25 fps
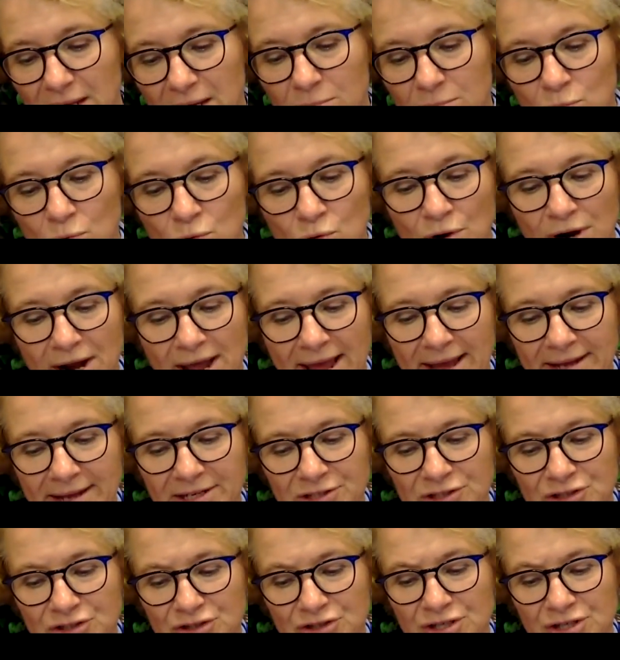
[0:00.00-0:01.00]
more
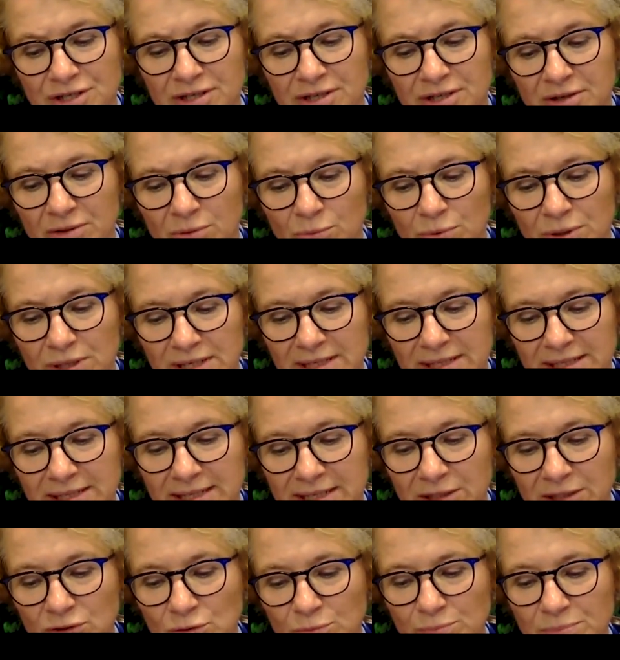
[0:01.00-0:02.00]
energy will
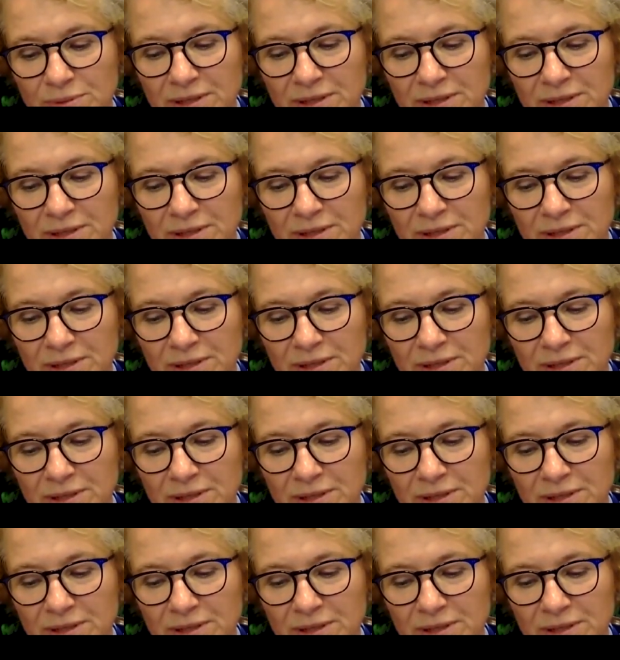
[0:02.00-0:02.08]
need to